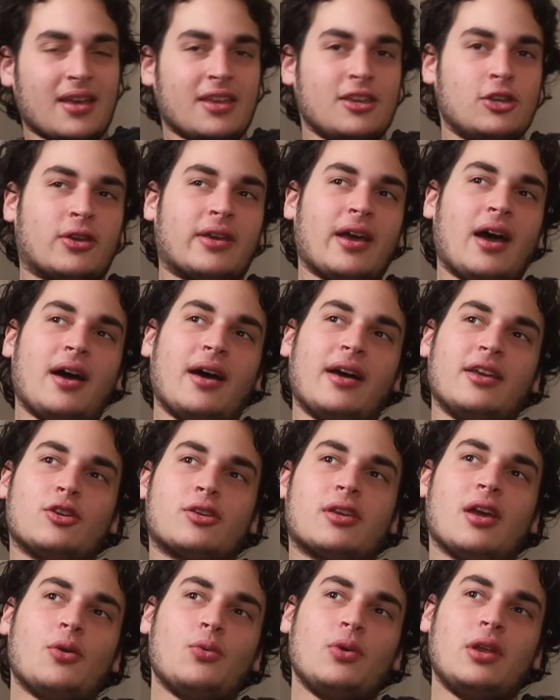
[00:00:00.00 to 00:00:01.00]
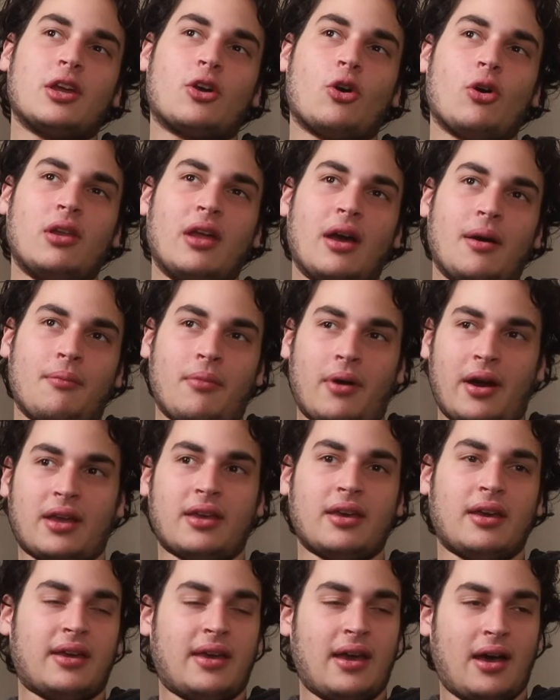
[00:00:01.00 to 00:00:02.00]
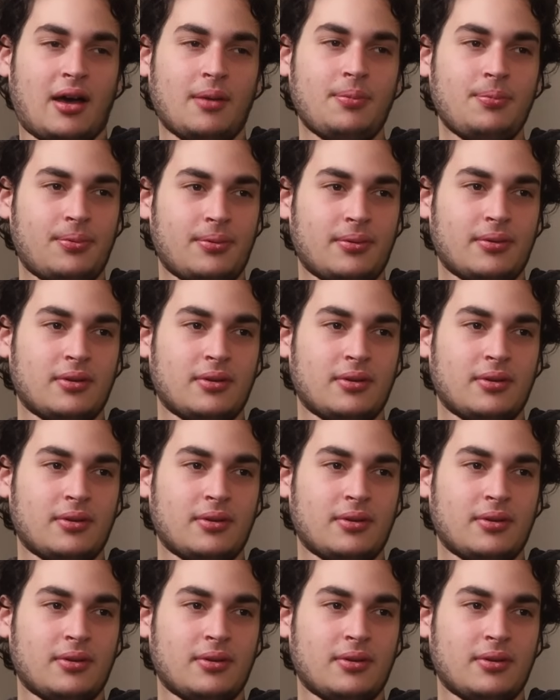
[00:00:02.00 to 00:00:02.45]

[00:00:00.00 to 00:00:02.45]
You can't really call it a market cap,